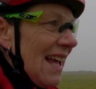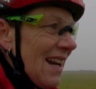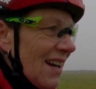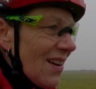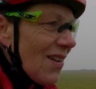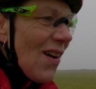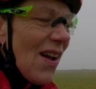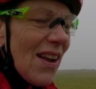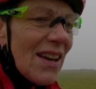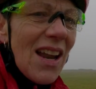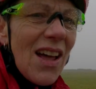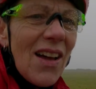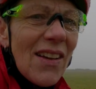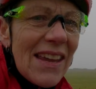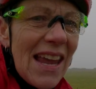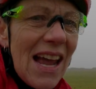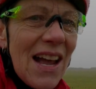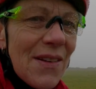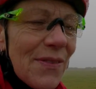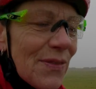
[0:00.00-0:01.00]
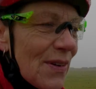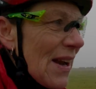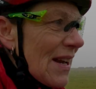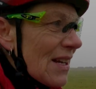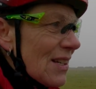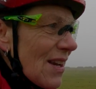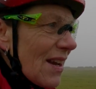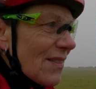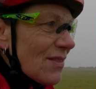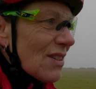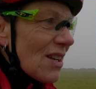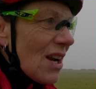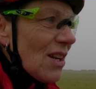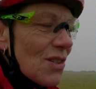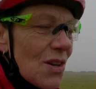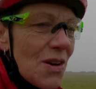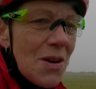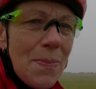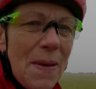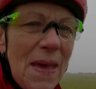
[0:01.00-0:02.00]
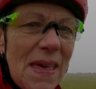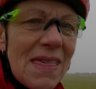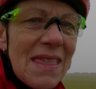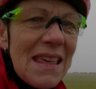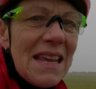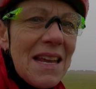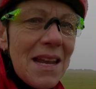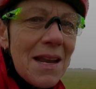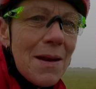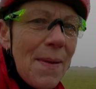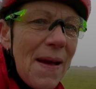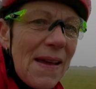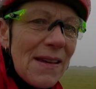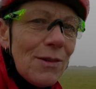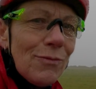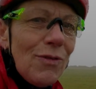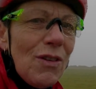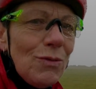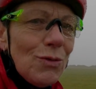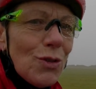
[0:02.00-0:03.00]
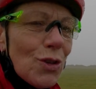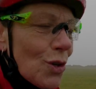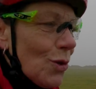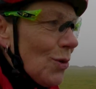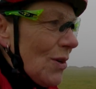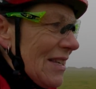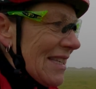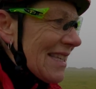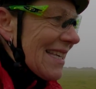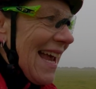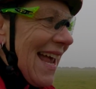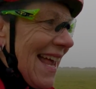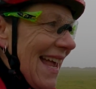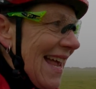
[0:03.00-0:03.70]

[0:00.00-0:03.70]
I quite like it over here because you have to start doing a bit of thinking about your route choice.